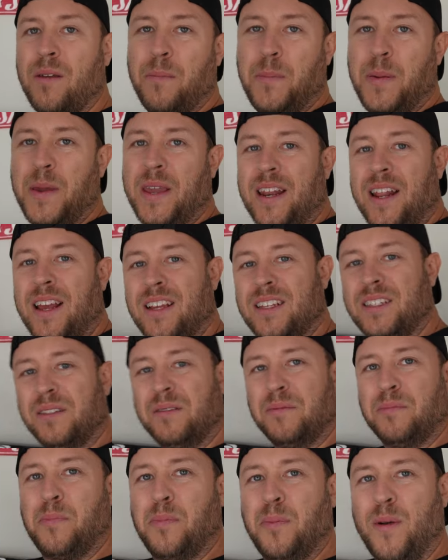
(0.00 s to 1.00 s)
P and S
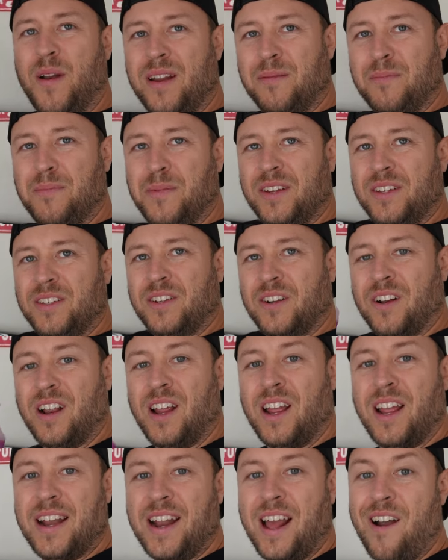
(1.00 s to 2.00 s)
Brake Buster,
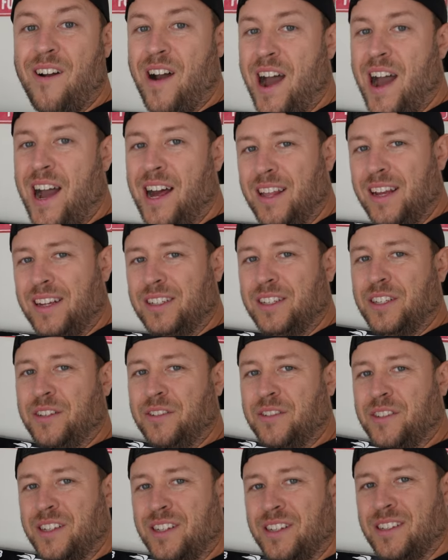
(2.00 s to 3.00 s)
and how I like to
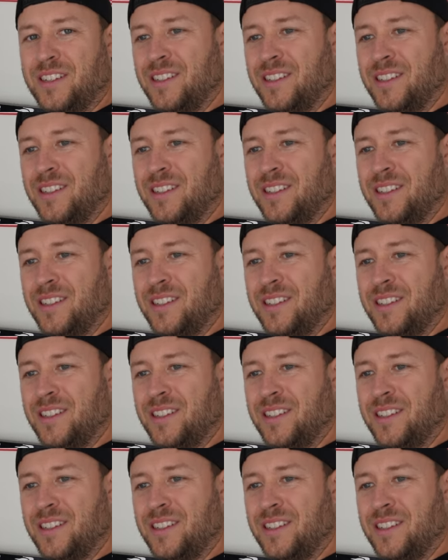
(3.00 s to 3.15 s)
use it.